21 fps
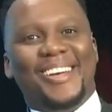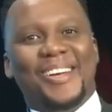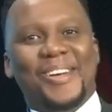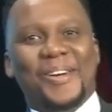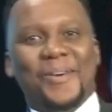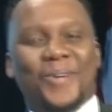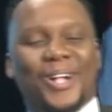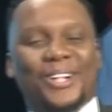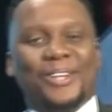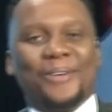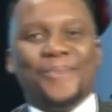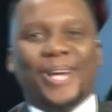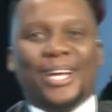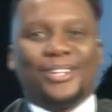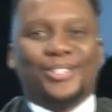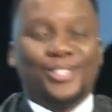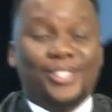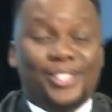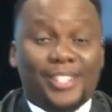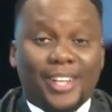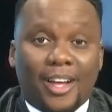Welcome
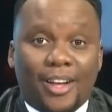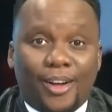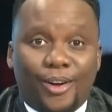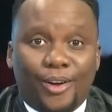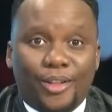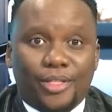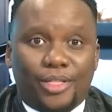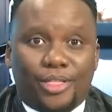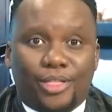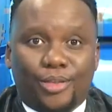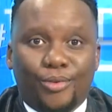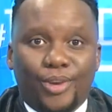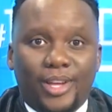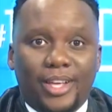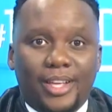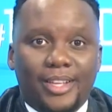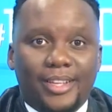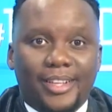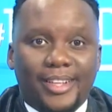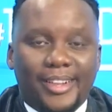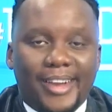back to Ta on
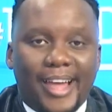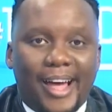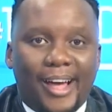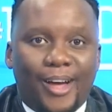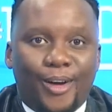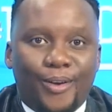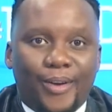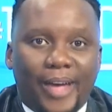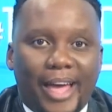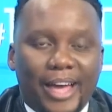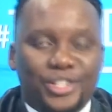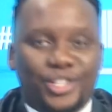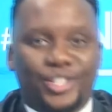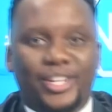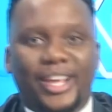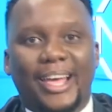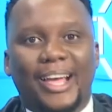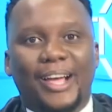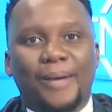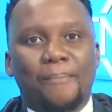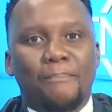3. Now,
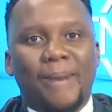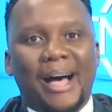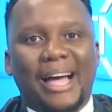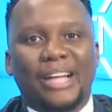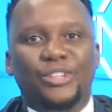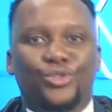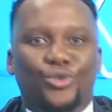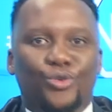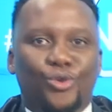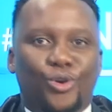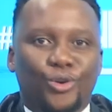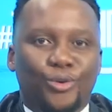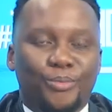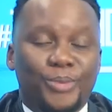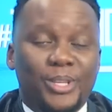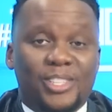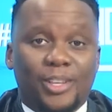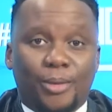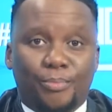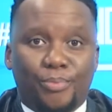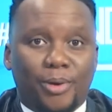hashtag Bantu
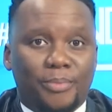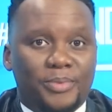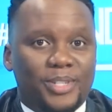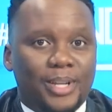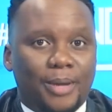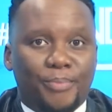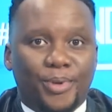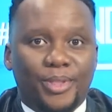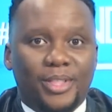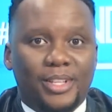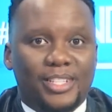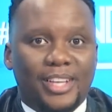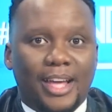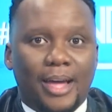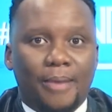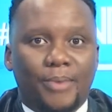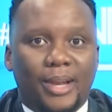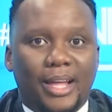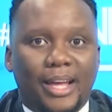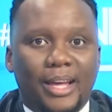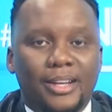Holomisa popped up on the
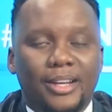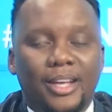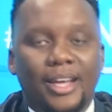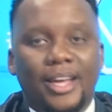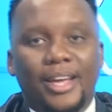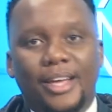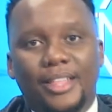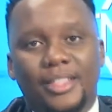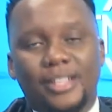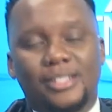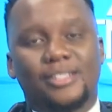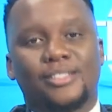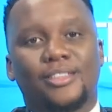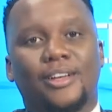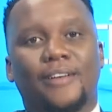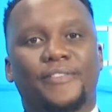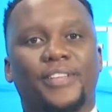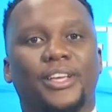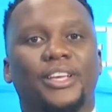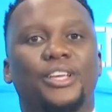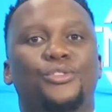timeline. This is
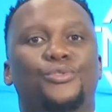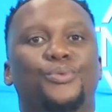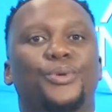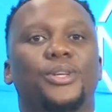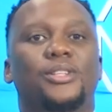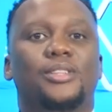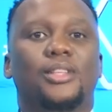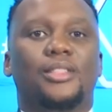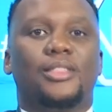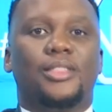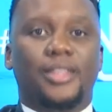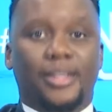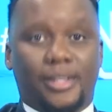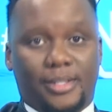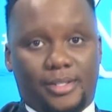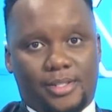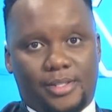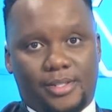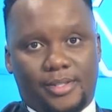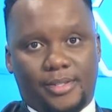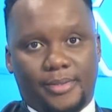after he tweeted
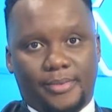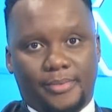this.